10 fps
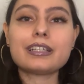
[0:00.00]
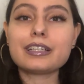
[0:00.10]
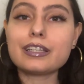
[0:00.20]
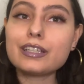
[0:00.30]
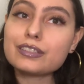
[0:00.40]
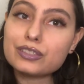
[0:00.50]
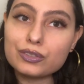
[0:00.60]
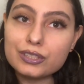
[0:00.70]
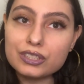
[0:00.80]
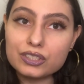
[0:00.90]
long
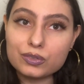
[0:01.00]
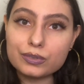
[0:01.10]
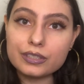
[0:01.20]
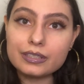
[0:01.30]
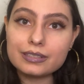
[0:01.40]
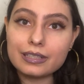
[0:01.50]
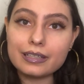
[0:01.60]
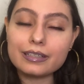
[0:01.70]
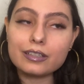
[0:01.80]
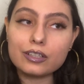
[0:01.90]
story short,
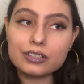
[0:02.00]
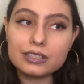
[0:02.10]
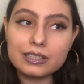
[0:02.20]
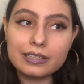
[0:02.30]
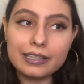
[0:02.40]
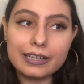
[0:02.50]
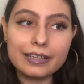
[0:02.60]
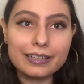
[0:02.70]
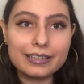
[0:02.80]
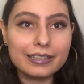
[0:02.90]
I lost it
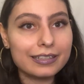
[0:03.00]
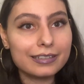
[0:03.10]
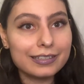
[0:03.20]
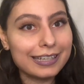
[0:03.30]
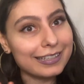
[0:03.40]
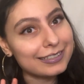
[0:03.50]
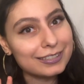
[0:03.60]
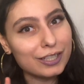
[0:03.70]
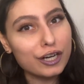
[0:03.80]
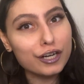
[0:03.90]
at a guy's
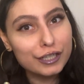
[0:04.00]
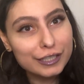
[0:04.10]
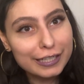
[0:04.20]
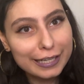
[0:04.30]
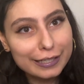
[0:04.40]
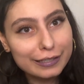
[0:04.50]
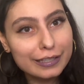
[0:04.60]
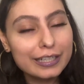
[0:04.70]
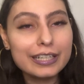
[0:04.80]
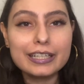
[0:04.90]
car, and
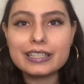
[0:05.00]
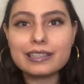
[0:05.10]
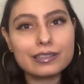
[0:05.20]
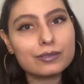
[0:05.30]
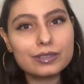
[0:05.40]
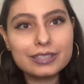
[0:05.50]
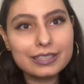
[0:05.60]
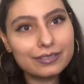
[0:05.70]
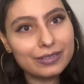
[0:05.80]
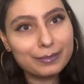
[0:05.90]
he didn't want to
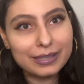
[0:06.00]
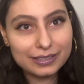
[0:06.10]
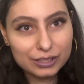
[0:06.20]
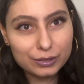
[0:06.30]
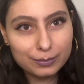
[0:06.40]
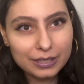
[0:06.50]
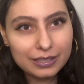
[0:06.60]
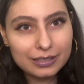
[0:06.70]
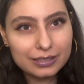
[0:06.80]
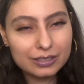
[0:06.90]
give it back to
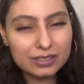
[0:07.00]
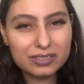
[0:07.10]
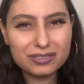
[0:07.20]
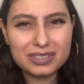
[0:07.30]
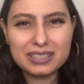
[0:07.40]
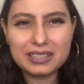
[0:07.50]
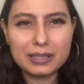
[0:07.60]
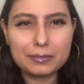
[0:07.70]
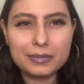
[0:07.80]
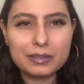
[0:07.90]
me, so he
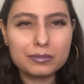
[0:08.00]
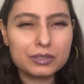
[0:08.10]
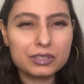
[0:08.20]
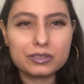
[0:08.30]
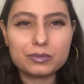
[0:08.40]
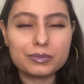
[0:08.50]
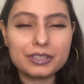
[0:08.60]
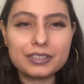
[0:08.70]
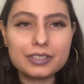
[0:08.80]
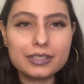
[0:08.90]
kept it, which is
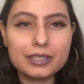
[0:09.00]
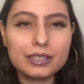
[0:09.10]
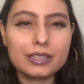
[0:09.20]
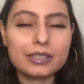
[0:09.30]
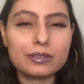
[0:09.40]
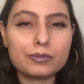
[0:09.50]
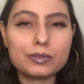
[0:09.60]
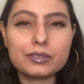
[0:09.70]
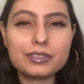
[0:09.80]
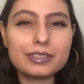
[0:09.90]
weird. We
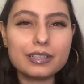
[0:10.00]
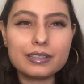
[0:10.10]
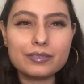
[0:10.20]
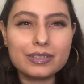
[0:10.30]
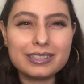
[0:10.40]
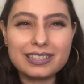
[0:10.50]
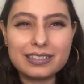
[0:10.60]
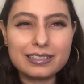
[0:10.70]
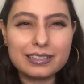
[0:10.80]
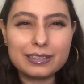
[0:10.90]
were not even
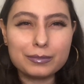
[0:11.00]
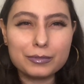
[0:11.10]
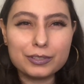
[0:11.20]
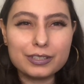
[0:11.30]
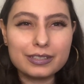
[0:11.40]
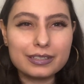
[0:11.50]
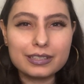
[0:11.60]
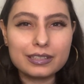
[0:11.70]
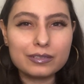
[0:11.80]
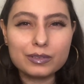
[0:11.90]
dating anymore.
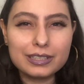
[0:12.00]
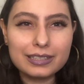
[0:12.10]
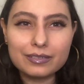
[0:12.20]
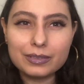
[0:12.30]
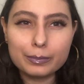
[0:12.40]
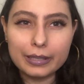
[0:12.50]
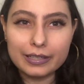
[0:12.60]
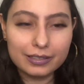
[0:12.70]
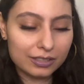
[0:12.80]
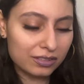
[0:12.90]
He didn't want to give it
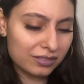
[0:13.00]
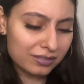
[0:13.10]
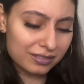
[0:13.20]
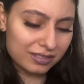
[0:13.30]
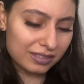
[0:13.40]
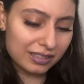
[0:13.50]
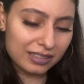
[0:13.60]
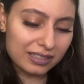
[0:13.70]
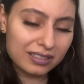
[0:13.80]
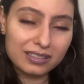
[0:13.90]
back. You know,
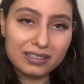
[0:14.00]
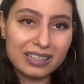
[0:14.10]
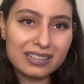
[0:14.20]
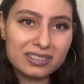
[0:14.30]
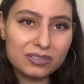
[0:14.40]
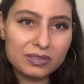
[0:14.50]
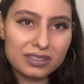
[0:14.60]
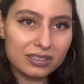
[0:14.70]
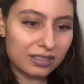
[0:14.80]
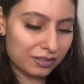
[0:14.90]
I deal with
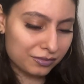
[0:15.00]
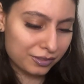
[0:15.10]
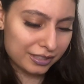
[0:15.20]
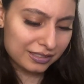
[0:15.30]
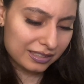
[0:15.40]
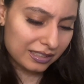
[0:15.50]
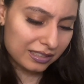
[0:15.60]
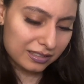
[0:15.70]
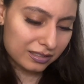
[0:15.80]
a lot of crazy